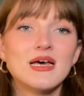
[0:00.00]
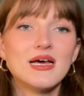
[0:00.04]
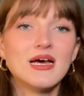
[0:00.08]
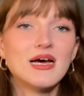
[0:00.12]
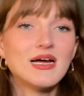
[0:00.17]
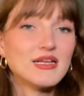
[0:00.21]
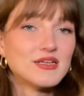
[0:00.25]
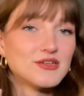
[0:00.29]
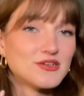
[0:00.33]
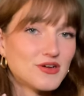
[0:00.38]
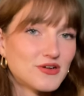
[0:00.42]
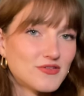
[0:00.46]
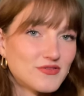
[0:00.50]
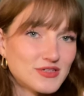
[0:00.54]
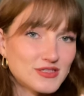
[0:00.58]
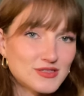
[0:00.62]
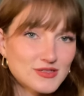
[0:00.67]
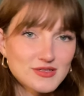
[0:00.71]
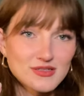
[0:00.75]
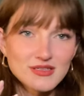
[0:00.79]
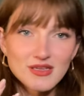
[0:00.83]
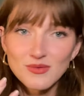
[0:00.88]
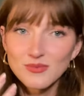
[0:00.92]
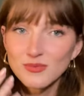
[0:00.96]
and I don't know if it's
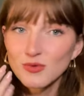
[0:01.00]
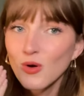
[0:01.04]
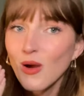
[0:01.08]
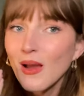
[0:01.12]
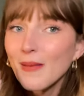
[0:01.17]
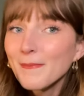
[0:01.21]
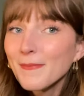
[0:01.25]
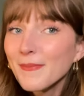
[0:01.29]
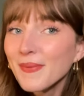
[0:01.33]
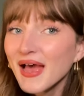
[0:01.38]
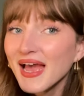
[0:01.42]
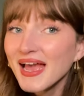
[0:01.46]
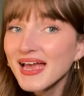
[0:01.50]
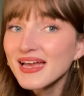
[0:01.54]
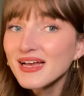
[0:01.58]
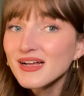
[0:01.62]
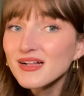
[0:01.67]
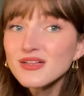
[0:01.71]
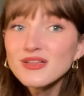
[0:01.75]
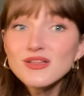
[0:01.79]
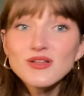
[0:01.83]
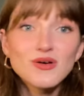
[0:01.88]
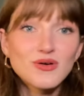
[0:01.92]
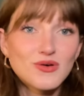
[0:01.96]
because I'm quite
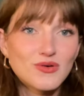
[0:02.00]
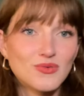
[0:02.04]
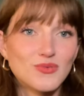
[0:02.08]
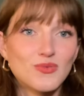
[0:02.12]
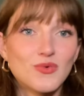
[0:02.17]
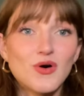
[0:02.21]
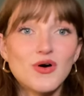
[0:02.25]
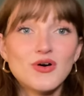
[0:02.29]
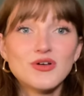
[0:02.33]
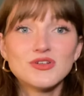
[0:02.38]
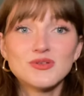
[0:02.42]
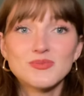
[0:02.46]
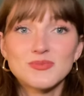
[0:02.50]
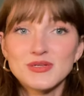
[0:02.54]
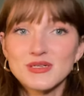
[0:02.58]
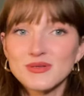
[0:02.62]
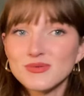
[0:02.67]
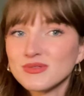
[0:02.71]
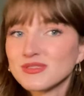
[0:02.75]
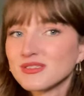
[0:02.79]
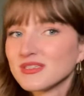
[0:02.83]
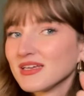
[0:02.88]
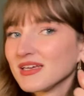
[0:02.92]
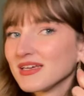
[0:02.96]
pale or what but it
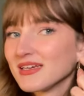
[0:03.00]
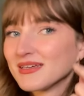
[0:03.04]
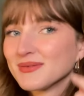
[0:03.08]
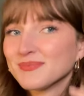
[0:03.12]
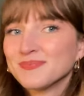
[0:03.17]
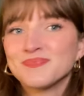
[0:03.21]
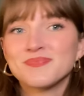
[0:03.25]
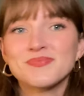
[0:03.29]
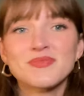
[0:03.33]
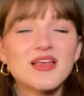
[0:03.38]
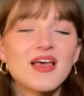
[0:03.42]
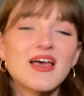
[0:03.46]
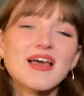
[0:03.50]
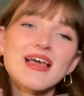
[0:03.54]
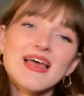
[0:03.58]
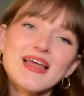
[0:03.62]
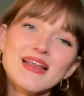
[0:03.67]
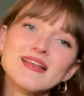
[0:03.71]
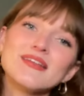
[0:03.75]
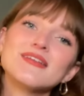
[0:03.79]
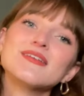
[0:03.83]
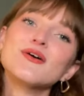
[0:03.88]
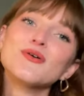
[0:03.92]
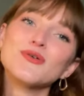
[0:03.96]
was like
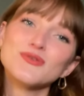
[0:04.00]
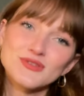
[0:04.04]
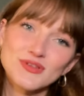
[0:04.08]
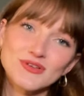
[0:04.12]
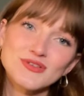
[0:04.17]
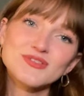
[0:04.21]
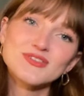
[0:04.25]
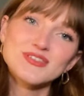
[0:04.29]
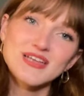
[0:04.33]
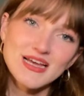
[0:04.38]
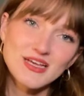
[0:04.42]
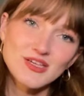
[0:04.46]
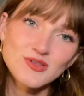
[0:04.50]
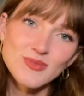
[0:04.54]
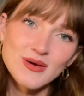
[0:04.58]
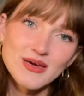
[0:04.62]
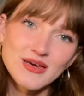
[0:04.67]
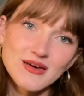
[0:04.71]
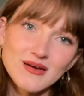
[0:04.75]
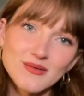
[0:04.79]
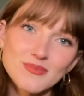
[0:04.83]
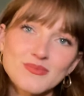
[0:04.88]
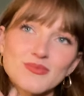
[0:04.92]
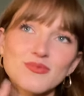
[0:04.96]
again also stage
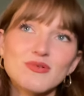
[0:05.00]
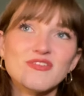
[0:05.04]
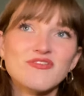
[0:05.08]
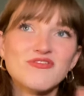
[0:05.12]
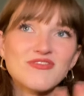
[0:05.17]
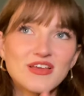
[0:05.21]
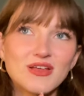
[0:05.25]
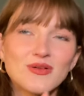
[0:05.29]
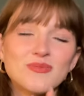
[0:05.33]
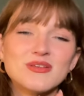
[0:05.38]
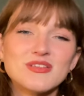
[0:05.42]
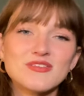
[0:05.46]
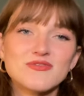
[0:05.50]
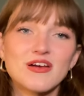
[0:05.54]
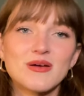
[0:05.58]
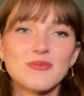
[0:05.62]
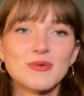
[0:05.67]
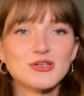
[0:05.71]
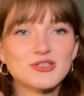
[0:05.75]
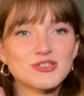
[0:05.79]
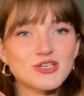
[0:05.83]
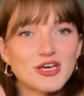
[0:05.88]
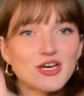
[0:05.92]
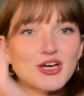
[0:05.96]
makeup with film it's very
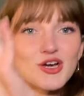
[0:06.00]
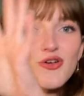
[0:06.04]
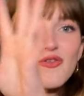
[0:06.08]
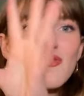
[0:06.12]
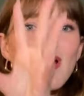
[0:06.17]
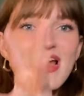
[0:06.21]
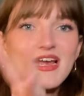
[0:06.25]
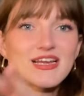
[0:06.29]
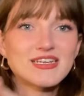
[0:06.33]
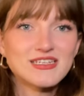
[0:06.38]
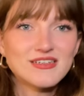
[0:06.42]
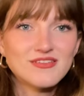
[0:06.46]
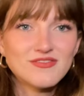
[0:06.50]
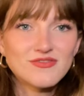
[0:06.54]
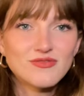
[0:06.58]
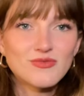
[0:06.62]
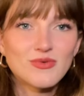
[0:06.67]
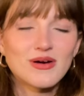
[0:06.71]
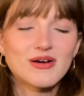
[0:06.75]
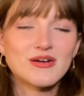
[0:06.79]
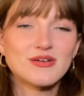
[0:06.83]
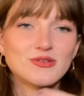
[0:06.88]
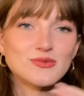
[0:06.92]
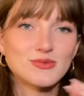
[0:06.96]
much like corrective
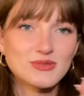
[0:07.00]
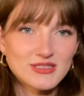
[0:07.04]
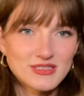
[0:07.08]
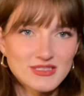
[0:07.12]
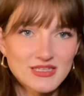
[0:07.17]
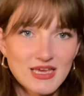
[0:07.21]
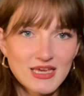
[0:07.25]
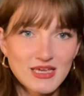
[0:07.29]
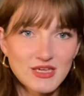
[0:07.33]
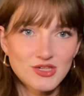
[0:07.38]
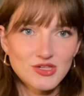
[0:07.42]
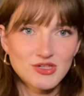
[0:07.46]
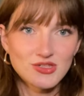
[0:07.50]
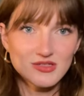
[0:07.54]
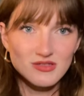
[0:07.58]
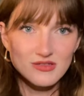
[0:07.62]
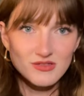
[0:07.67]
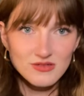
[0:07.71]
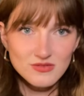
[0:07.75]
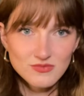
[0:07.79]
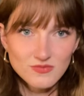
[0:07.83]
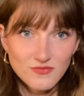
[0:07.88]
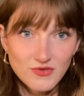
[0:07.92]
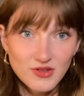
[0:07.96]
whereas with stage
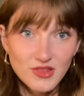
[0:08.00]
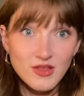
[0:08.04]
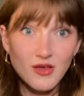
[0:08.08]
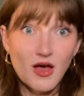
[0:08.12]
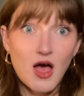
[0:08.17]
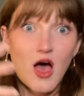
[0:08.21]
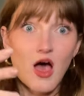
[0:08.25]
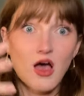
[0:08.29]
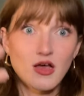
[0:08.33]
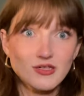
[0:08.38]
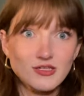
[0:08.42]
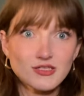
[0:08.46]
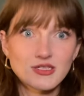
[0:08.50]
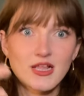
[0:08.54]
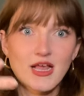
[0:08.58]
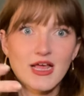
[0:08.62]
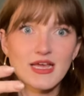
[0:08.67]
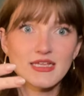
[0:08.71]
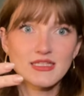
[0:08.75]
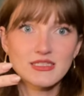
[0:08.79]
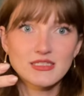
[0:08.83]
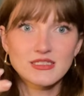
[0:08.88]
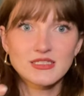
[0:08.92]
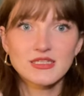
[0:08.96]
it's for the harsh
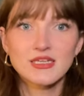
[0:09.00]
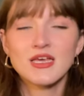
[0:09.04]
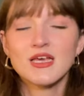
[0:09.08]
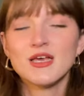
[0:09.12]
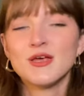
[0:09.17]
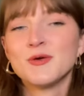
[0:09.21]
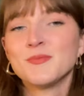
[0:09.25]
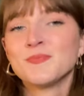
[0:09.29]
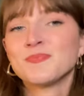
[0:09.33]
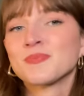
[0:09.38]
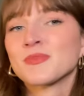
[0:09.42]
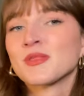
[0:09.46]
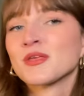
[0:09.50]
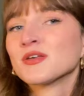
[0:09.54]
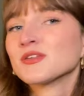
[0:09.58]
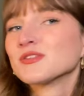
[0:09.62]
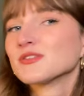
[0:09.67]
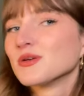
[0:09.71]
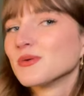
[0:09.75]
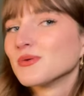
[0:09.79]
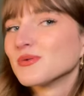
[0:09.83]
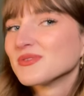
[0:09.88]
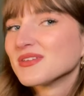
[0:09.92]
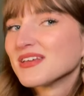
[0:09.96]
lights
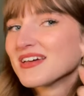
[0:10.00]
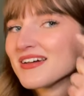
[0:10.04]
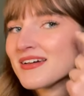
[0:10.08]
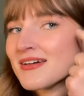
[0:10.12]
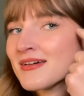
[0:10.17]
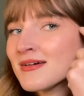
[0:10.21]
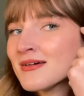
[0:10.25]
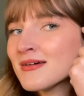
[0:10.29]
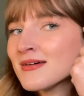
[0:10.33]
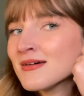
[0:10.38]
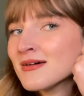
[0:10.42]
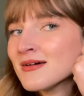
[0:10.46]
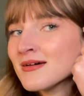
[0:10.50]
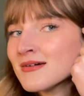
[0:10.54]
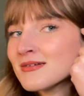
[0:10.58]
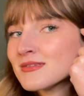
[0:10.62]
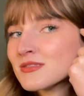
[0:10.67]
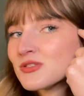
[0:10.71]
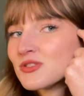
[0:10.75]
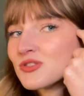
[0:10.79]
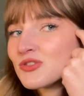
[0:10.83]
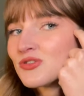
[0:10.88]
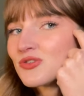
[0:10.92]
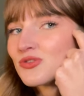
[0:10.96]
so it was like
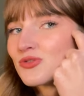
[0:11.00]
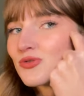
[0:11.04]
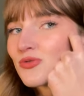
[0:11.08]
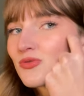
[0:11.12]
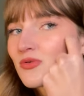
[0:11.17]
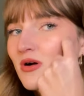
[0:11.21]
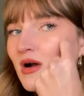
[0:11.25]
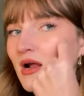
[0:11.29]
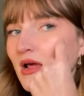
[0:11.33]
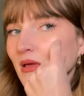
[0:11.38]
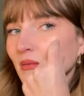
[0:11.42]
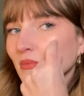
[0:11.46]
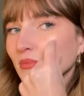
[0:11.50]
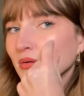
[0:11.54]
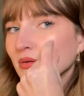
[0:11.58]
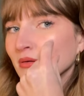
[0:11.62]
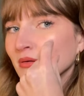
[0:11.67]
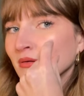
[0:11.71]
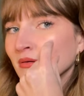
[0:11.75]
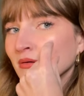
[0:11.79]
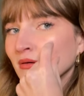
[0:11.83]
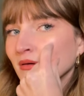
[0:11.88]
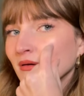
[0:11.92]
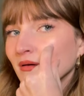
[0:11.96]
stripe
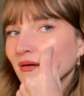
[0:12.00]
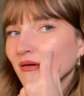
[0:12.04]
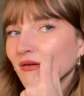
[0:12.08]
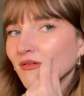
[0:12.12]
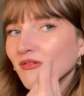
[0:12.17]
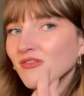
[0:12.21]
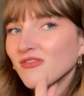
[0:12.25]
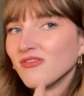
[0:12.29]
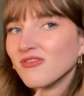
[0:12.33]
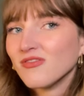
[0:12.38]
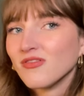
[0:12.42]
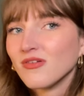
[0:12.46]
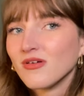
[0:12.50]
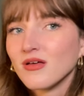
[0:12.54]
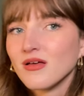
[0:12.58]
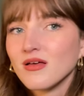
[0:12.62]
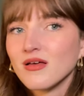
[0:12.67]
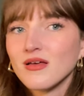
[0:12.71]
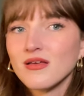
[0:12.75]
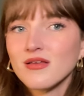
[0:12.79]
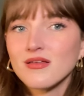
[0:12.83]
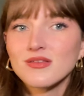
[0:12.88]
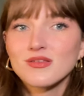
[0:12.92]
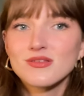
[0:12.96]
of
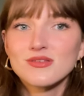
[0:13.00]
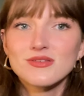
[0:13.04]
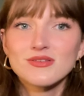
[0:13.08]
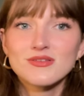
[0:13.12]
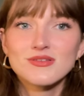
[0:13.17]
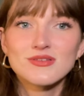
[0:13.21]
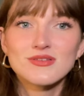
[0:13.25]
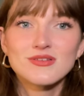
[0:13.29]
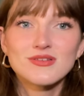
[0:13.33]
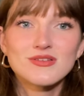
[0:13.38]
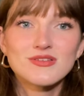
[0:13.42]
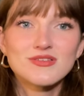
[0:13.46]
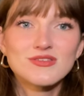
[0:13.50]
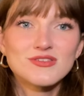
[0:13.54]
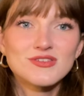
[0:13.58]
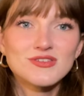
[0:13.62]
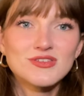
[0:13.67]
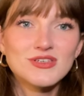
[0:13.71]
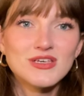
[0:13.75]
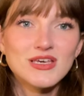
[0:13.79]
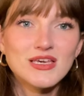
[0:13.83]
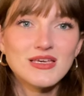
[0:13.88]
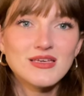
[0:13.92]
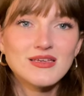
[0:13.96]

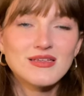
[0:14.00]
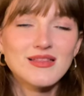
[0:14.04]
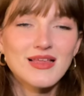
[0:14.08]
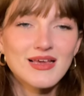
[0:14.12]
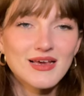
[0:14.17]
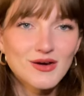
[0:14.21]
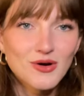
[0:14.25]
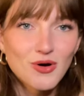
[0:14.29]
cheek like